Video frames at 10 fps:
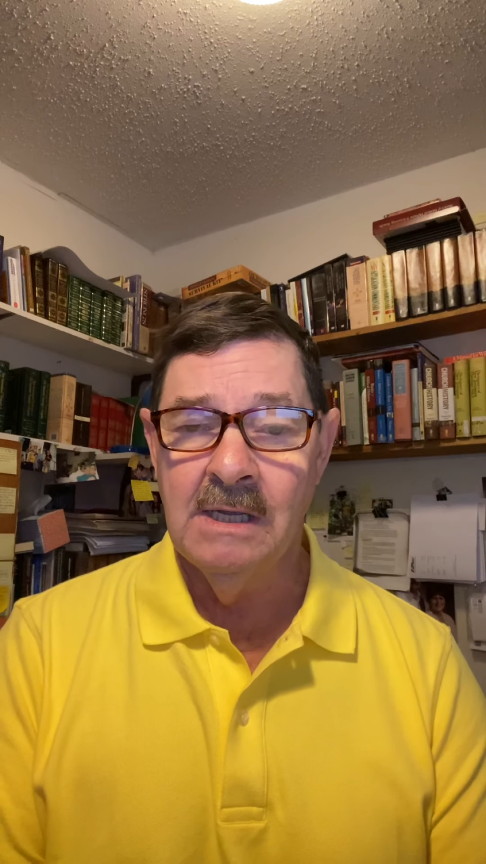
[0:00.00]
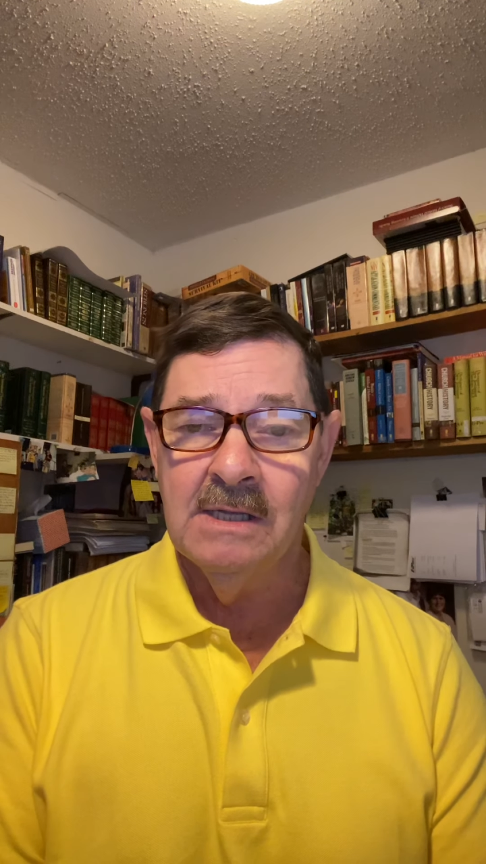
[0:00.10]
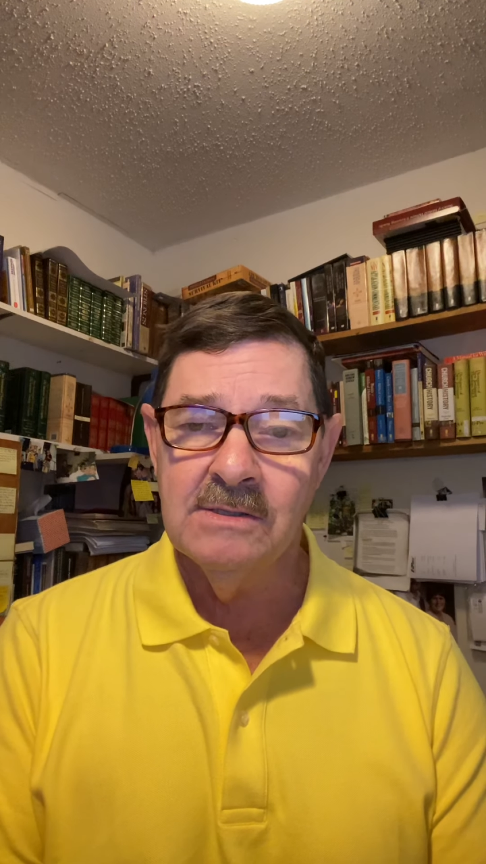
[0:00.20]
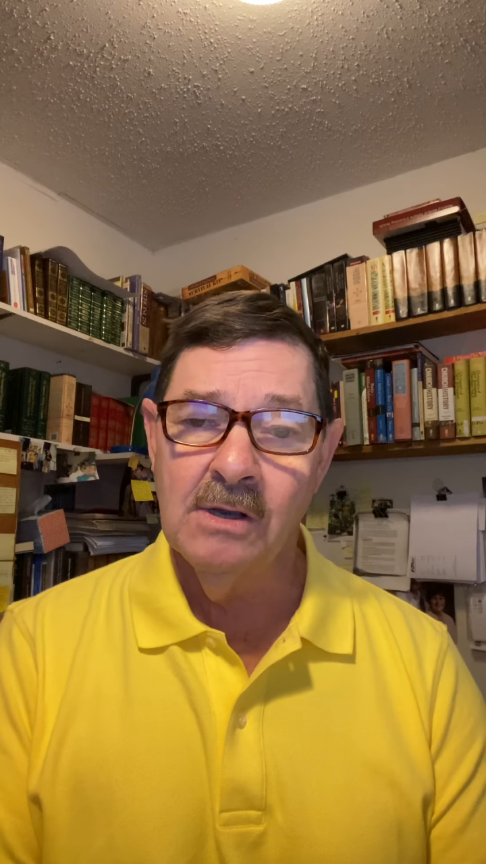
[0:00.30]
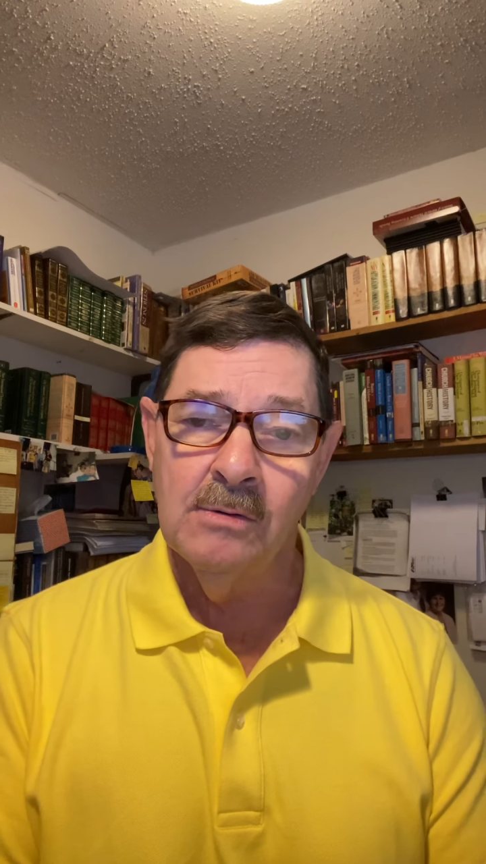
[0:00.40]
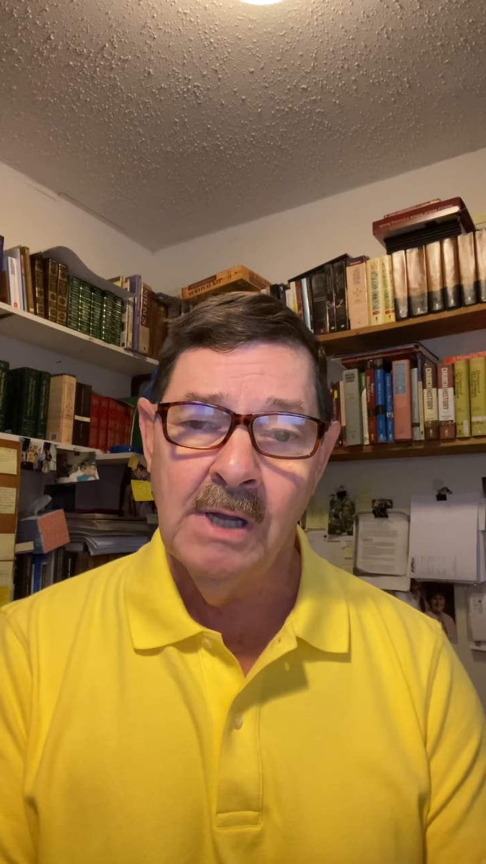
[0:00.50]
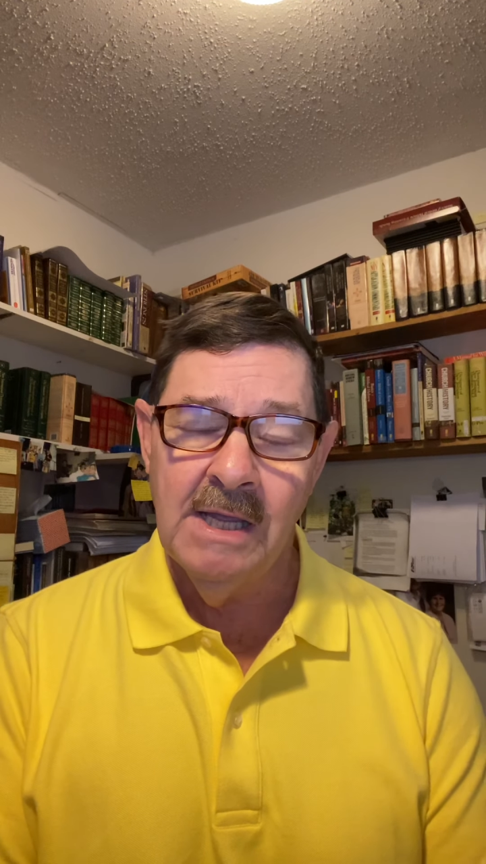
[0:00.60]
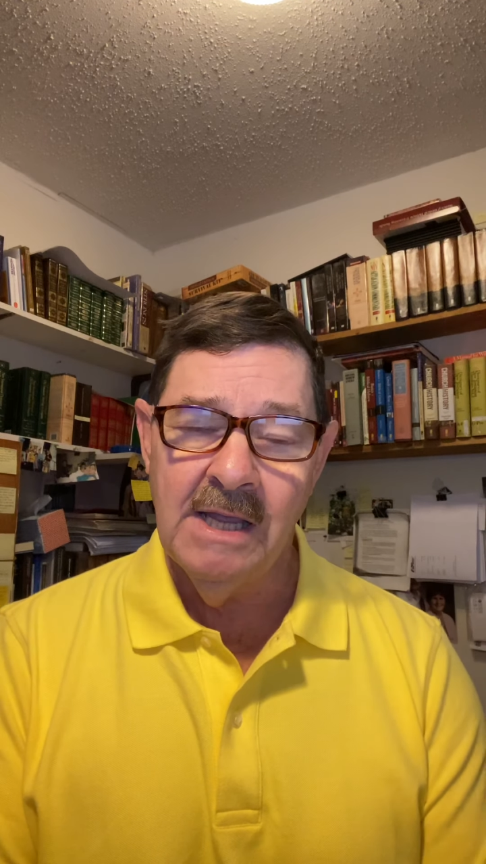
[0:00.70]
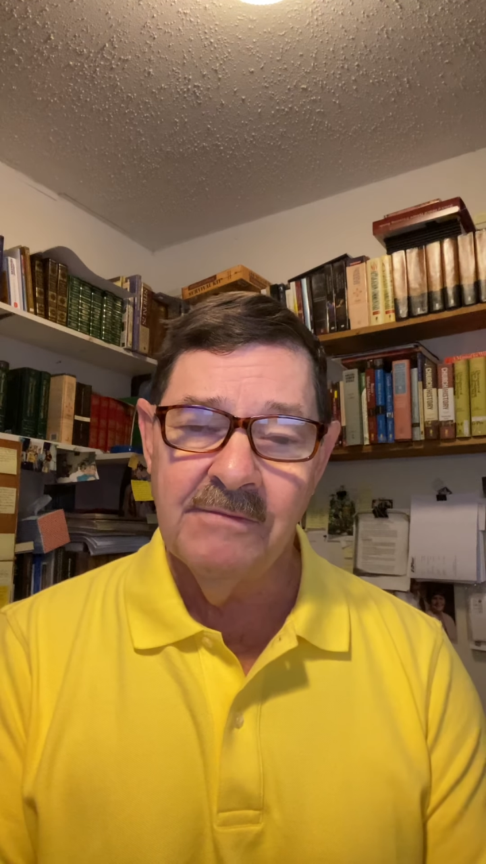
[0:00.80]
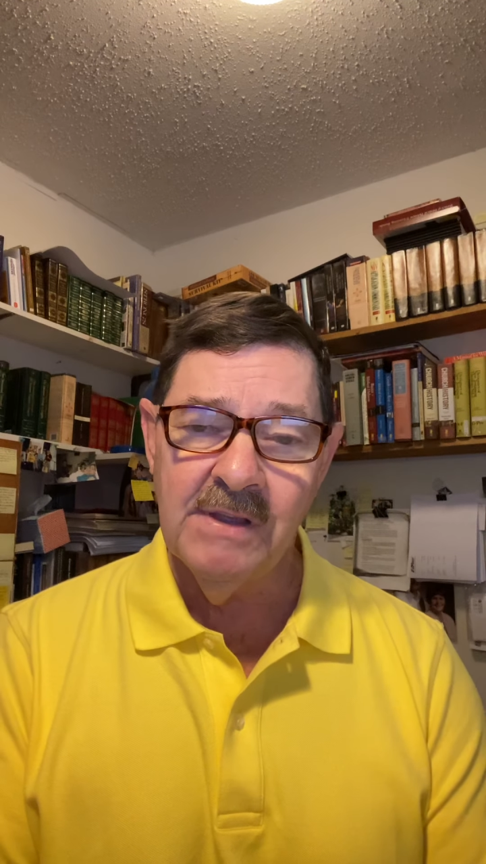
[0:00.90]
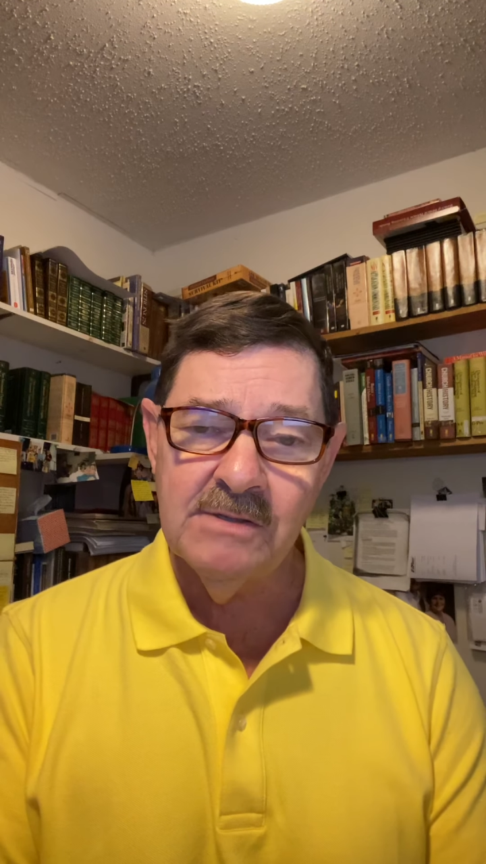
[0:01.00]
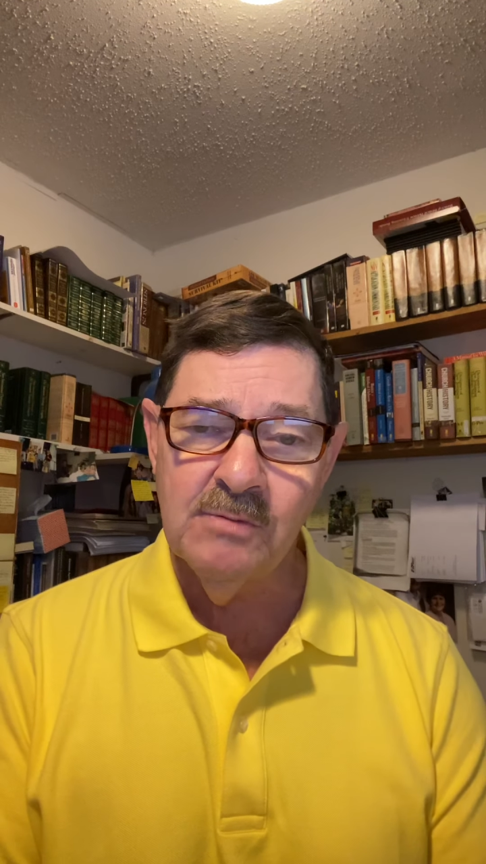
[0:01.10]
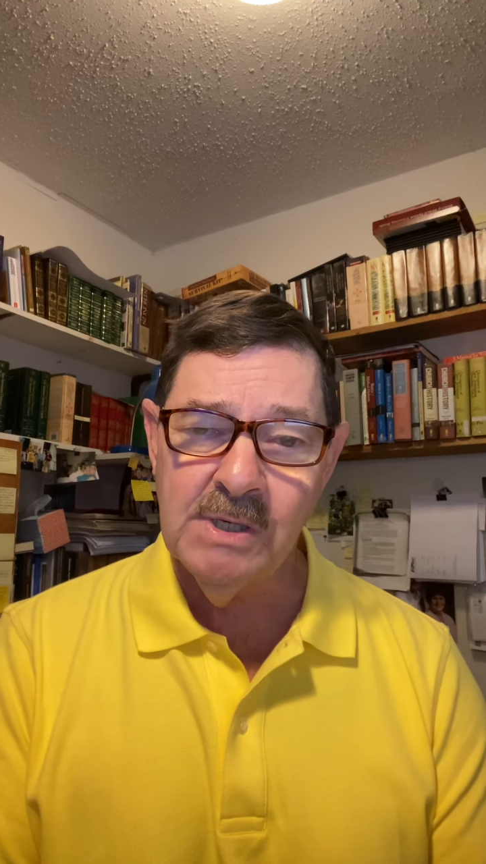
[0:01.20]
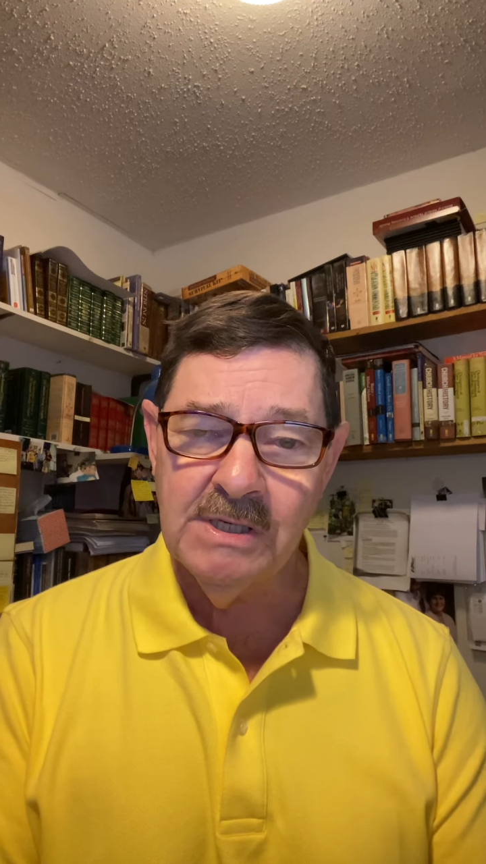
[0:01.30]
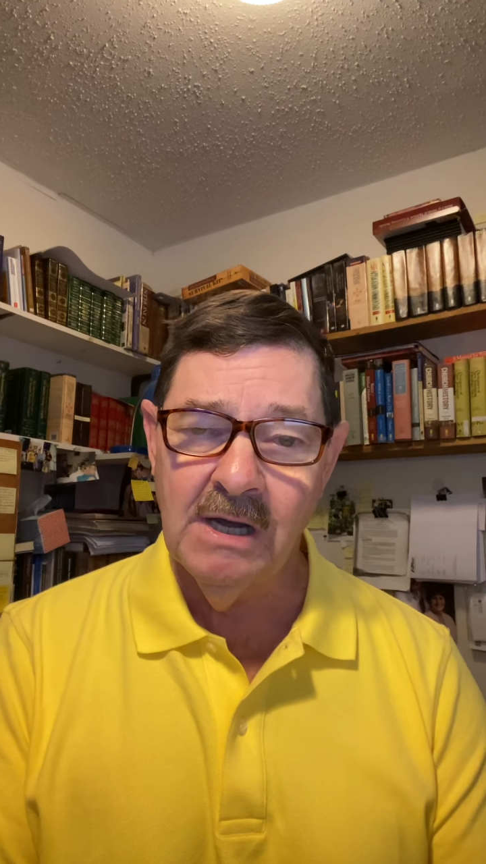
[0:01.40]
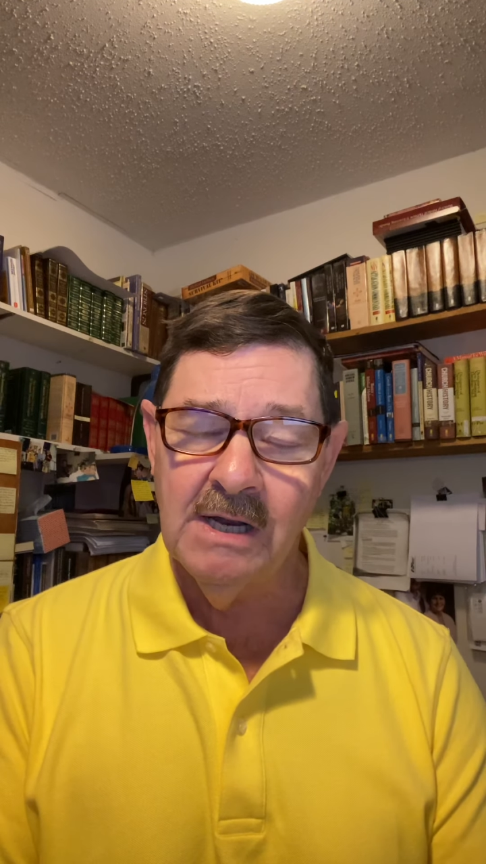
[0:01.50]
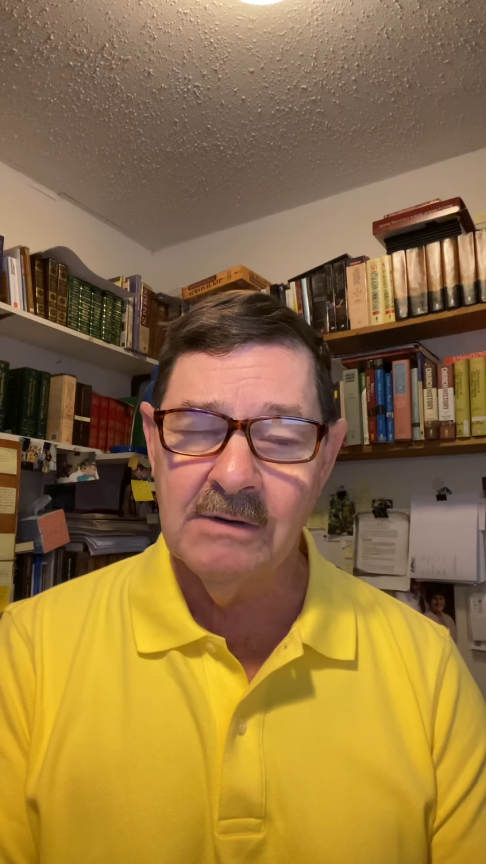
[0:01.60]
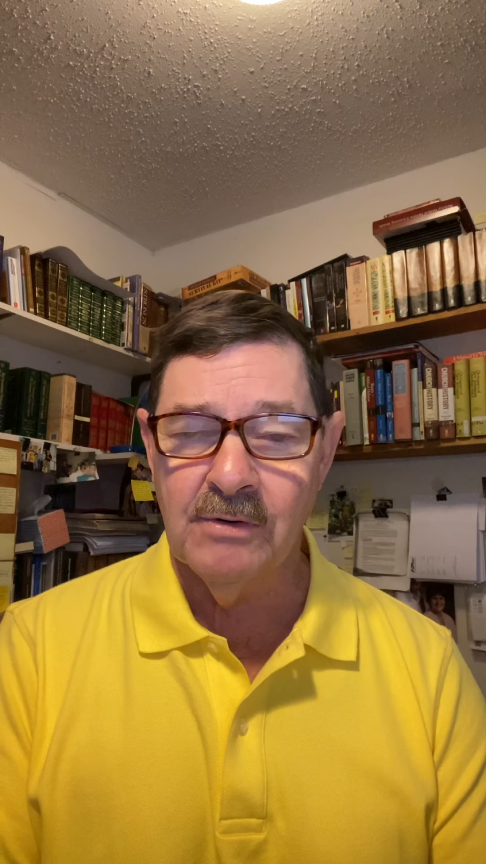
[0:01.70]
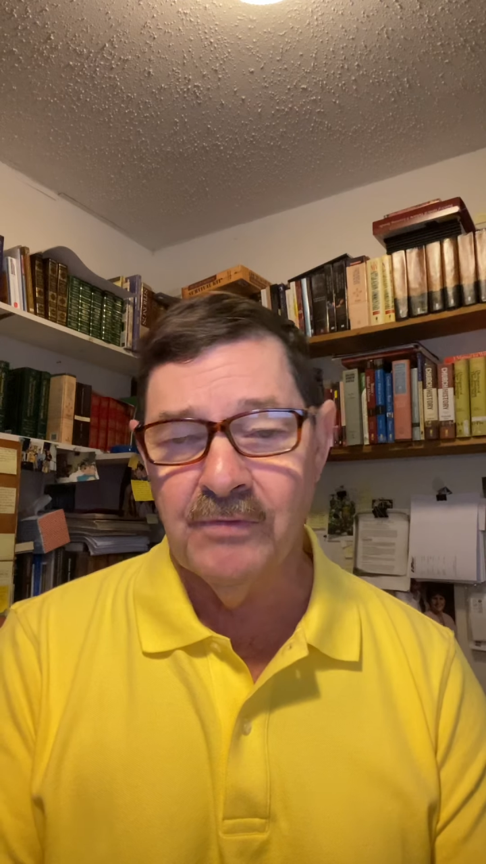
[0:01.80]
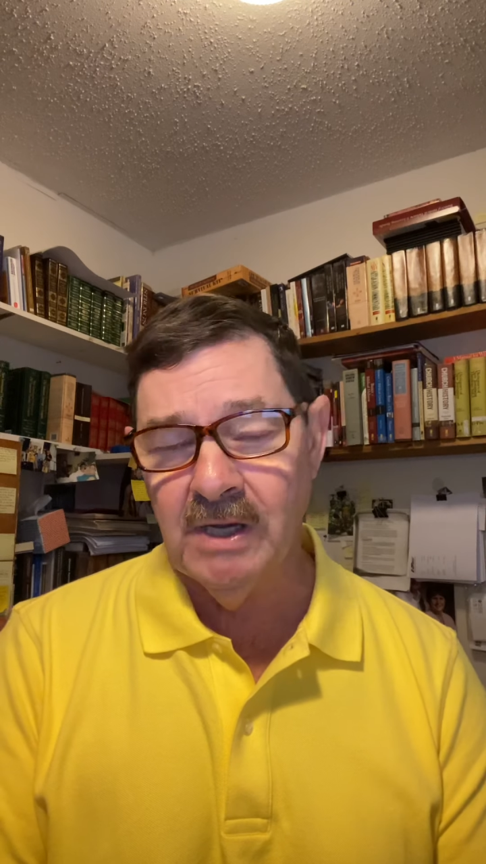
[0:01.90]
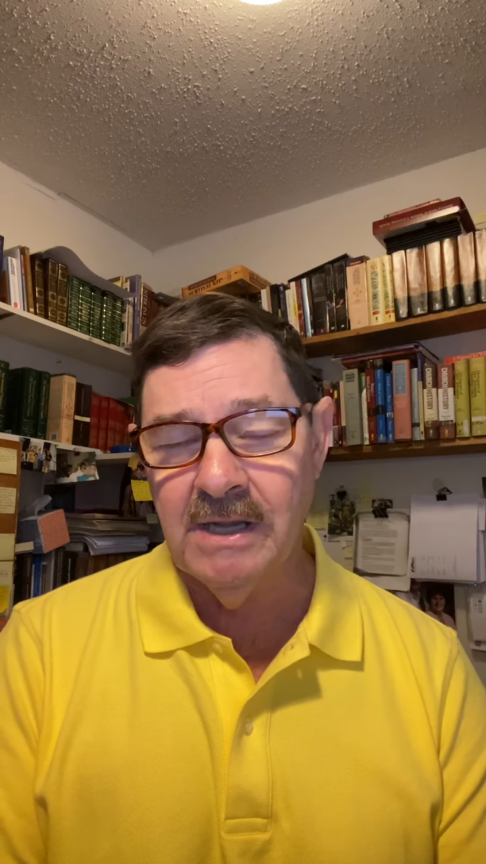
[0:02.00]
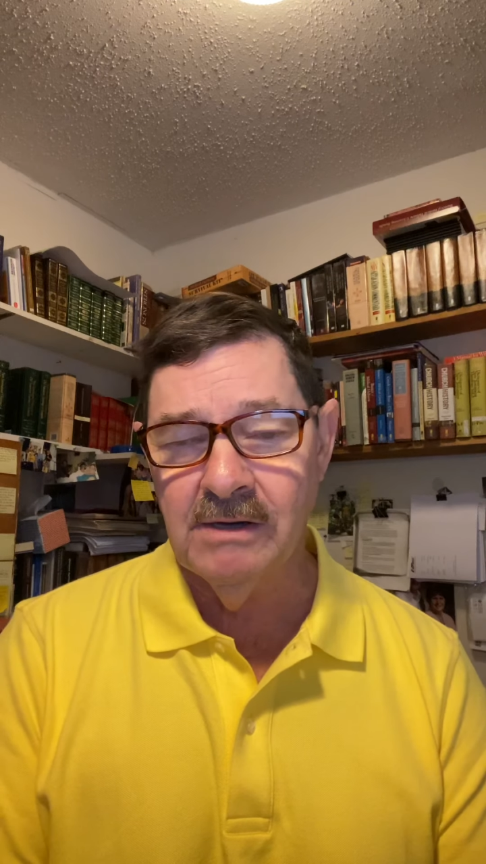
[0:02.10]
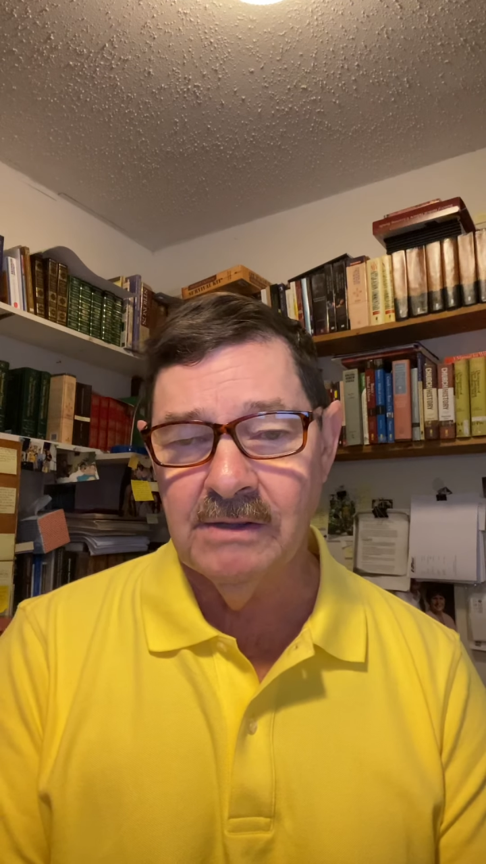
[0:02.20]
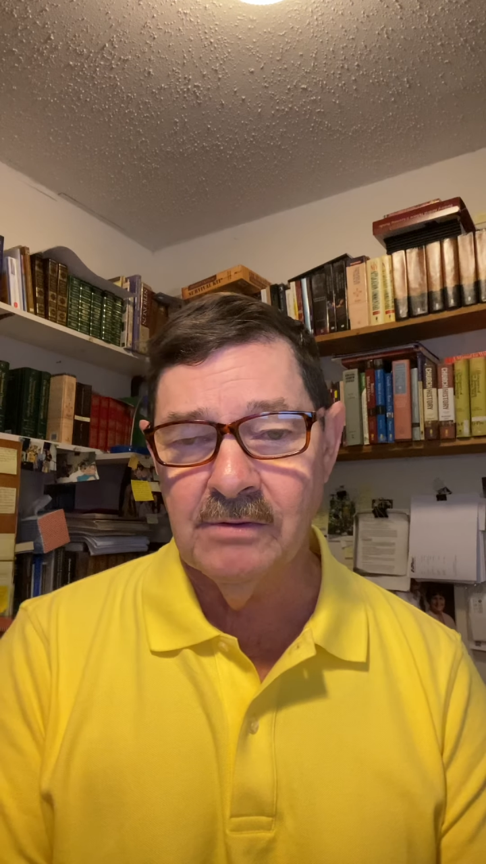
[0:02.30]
So if this were done or if it carried